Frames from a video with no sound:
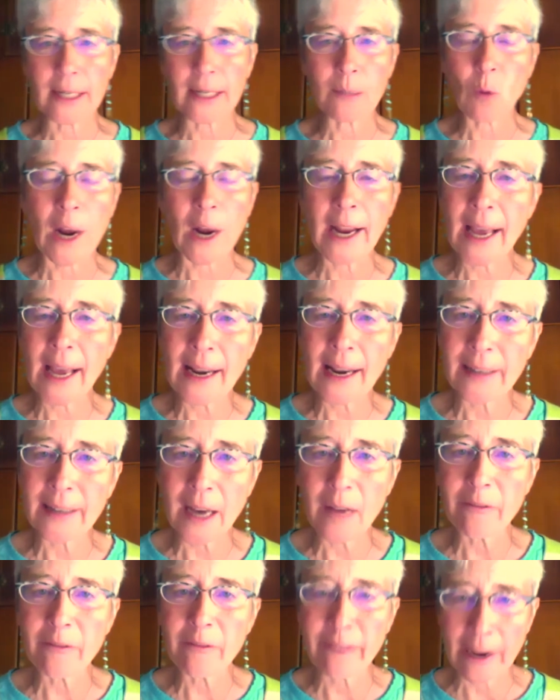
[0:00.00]
Why had I
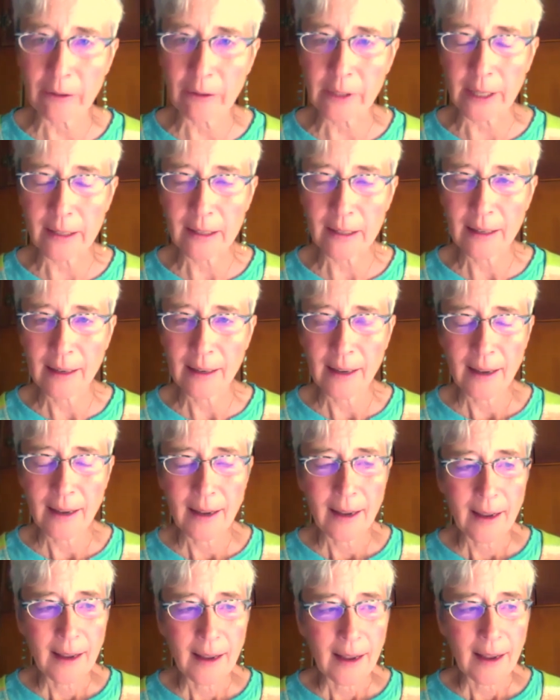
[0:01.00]
not found it?
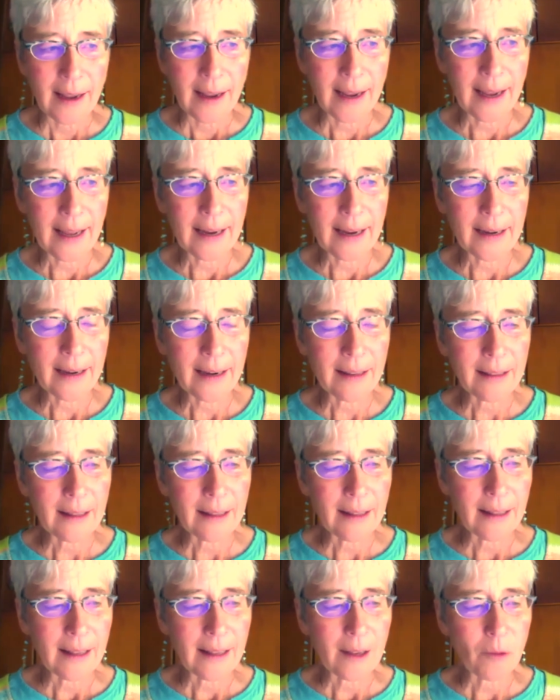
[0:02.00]
And
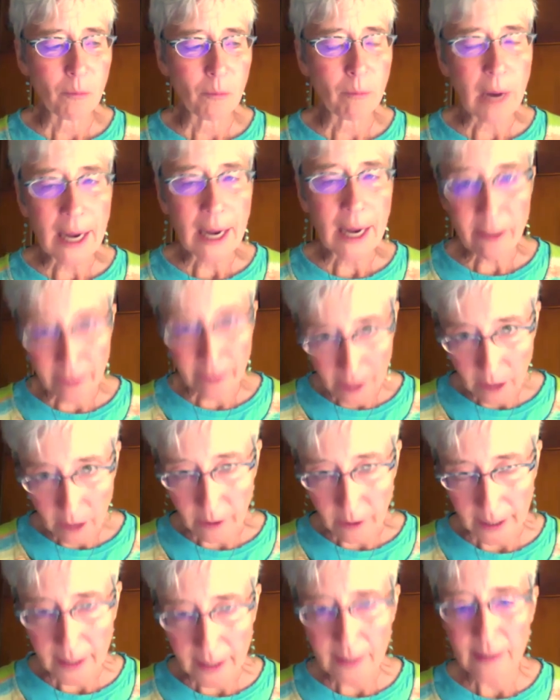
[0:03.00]
my
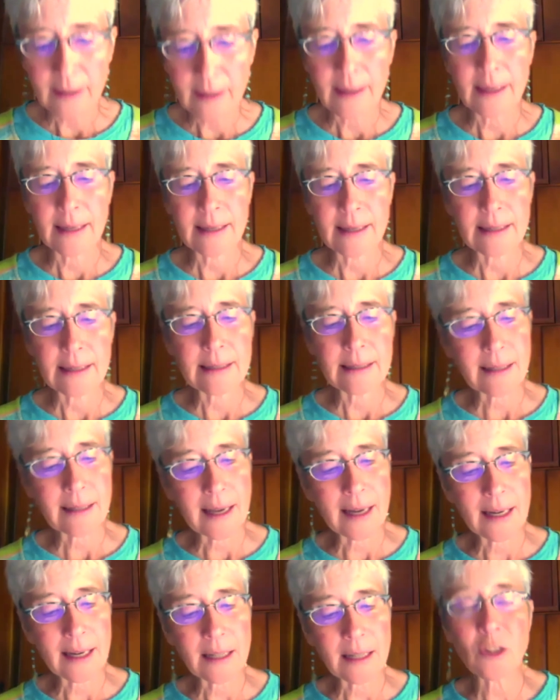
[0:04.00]
theory is that
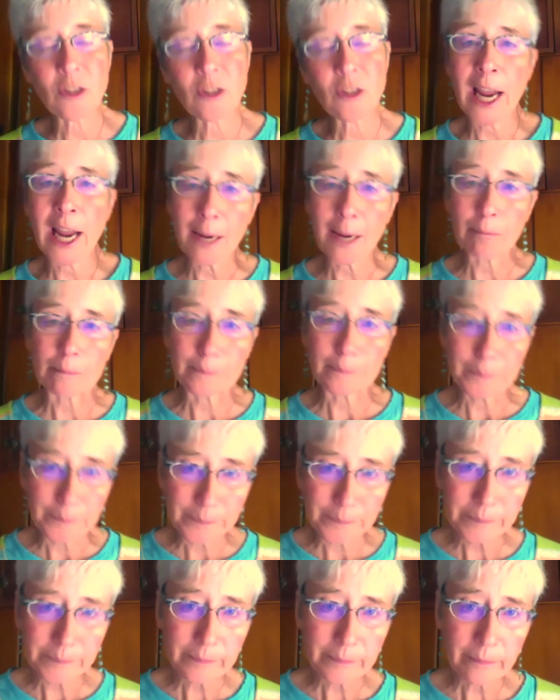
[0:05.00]
it's shame,
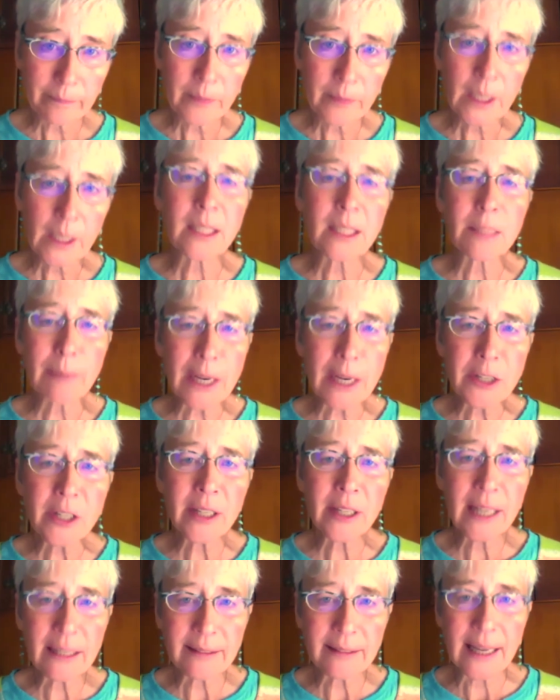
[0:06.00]

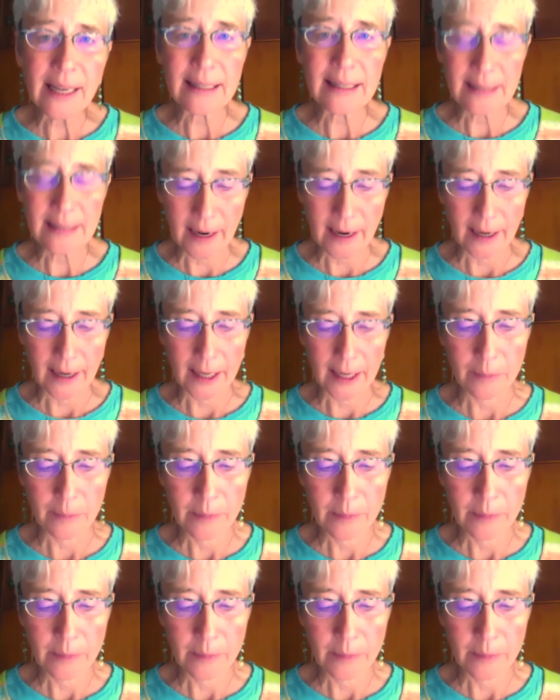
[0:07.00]
especially at that time.